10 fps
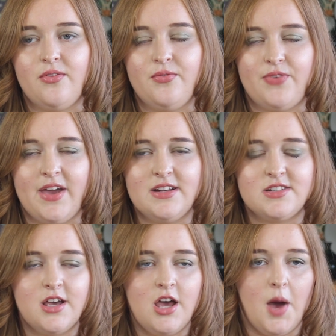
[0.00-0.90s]
and
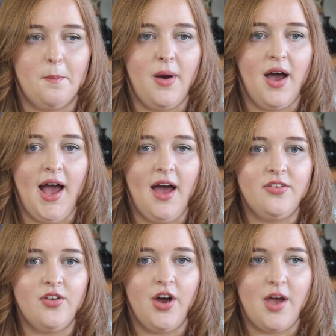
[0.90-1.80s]
feet, but
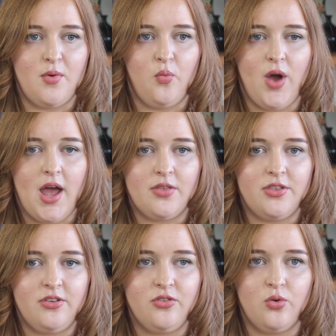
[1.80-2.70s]
as I am aware,
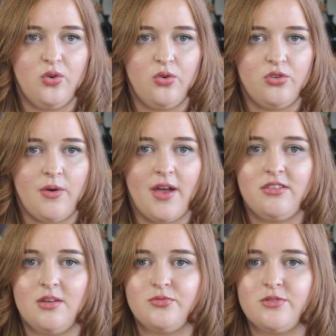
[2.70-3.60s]
this is also a
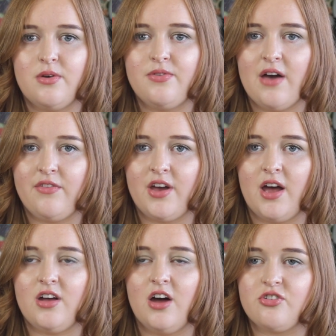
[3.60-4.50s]
symptom of having
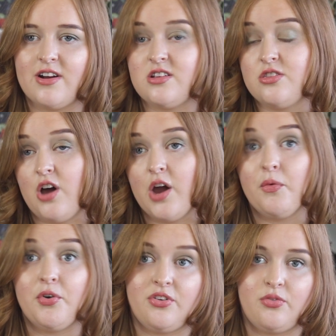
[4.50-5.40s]
an underactive
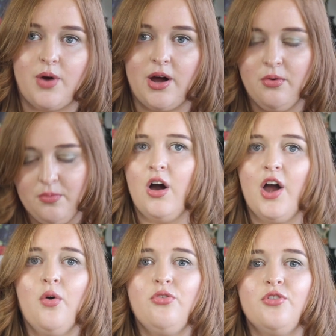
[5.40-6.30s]
thyroid as well.
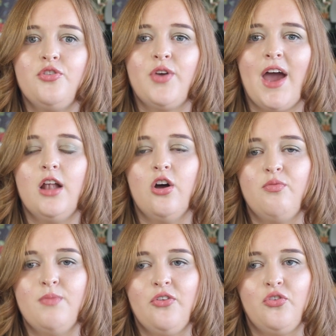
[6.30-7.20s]
I also do get a lot
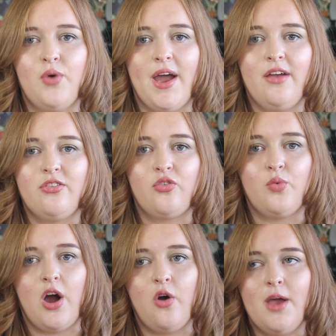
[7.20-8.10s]
of muscle aches as
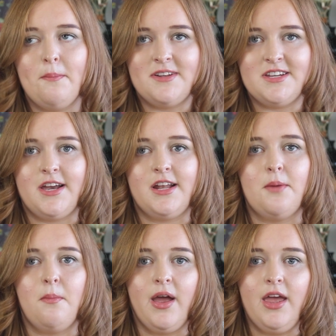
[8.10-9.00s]
well, in particular
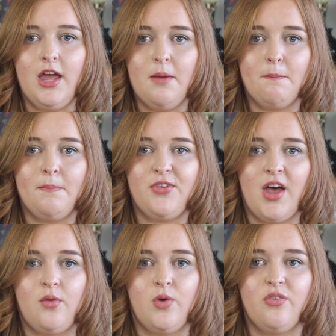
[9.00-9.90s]
my hips,
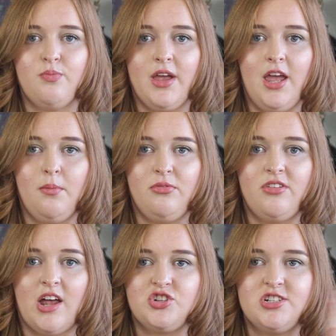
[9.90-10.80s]
and one of my hips is
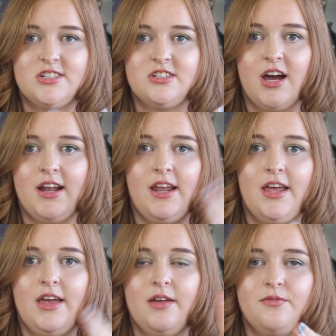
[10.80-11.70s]
actually
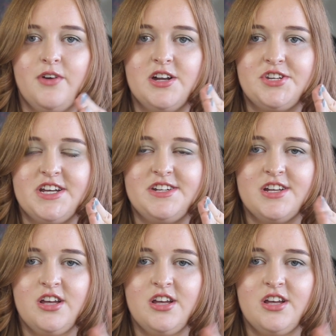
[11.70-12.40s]
slightly inverted,